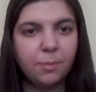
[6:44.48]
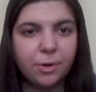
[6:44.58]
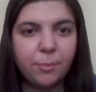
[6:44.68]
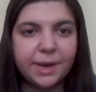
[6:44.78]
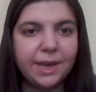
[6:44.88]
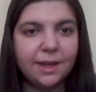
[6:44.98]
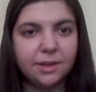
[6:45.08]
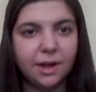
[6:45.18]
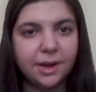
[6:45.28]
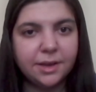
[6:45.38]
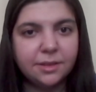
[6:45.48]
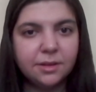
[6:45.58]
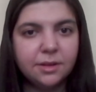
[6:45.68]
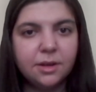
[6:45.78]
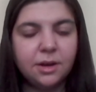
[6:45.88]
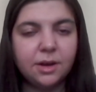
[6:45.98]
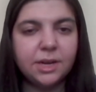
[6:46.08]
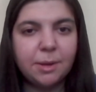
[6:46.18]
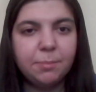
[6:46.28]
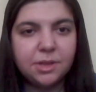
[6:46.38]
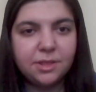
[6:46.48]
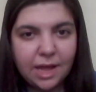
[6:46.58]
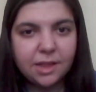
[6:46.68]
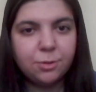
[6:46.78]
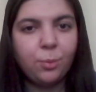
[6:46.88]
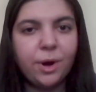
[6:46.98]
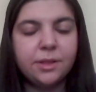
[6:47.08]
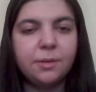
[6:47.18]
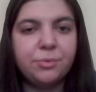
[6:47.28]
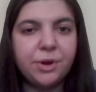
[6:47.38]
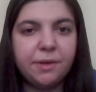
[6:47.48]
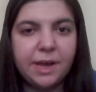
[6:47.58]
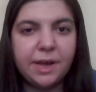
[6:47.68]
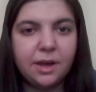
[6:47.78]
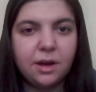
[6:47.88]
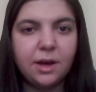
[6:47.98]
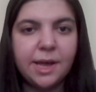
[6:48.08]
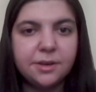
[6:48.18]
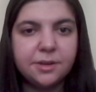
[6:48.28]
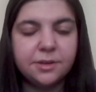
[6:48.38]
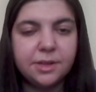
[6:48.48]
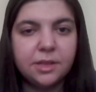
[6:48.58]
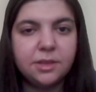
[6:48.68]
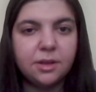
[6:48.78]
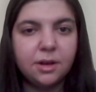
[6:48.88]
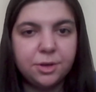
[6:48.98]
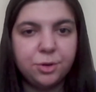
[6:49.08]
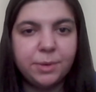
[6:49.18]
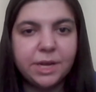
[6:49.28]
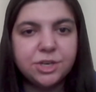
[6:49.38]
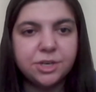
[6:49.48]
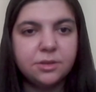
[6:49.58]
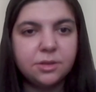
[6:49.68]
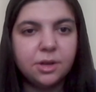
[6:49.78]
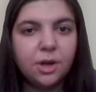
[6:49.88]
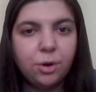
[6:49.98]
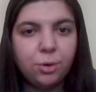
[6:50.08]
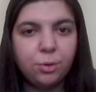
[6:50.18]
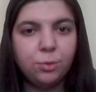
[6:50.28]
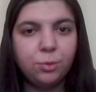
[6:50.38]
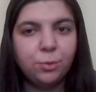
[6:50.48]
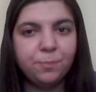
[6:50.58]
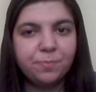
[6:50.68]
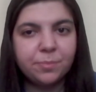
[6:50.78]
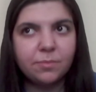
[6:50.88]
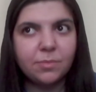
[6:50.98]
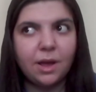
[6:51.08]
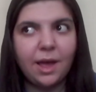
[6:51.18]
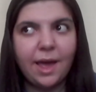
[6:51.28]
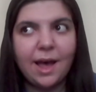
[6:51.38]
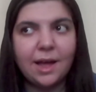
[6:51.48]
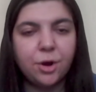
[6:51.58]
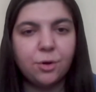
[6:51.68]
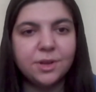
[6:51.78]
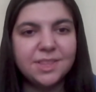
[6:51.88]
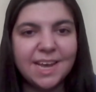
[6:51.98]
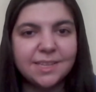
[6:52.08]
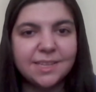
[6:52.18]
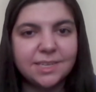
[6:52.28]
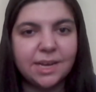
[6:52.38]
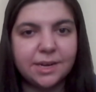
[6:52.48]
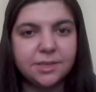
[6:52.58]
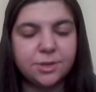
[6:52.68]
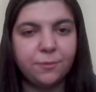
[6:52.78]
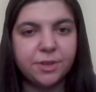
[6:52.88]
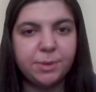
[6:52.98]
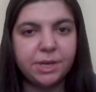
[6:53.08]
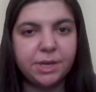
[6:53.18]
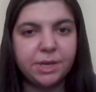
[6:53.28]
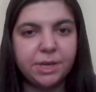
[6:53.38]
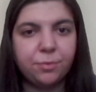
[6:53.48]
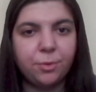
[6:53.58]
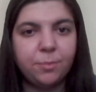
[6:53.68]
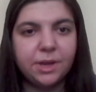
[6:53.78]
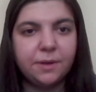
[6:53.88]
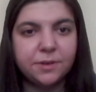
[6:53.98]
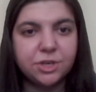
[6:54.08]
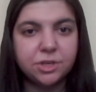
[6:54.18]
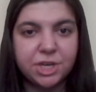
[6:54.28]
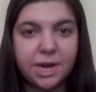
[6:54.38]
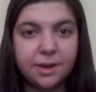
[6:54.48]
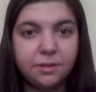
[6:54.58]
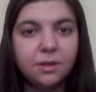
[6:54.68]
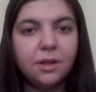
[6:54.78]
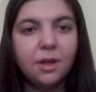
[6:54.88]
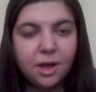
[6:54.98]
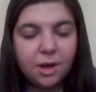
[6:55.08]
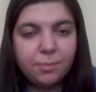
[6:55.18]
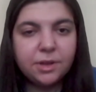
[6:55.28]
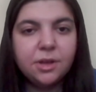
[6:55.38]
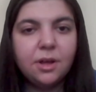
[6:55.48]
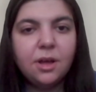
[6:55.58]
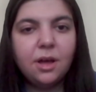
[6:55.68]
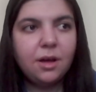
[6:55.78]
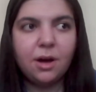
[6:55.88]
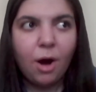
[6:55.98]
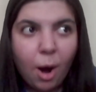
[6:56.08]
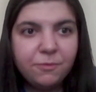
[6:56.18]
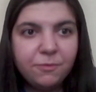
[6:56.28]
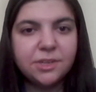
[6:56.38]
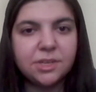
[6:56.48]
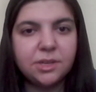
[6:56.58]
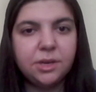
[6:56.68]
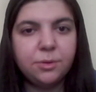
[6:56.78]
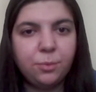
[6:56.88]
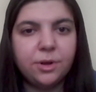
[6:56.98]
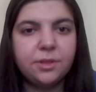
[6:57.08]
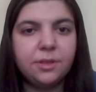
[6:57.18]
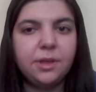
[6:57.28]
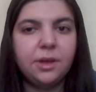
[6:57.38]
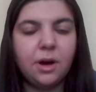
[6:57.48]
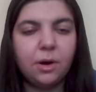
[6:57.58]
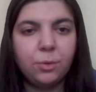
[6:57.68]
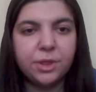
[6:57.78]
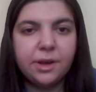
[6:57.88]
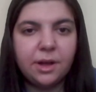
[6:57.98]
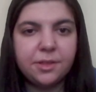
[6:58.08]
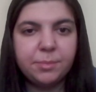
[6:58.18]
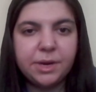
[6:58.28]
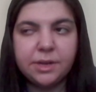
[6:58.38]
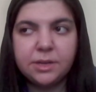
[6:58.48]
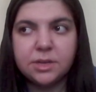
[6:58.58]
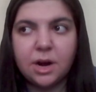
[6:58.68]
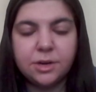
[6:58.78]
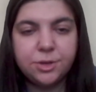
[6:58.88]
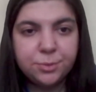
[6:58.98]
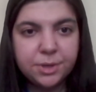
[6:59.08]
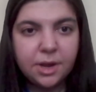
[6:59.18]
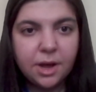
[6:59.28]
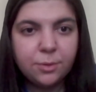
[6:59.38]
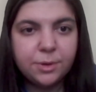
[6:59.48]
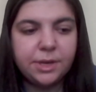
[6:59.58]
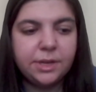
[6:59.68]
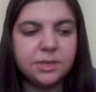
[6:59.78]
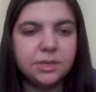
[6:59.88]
propaganda line, except that one brave editor that you mentioned, who had her 10 seconds of speaking truth from the official channel. But obviously, what the other medias are doing now is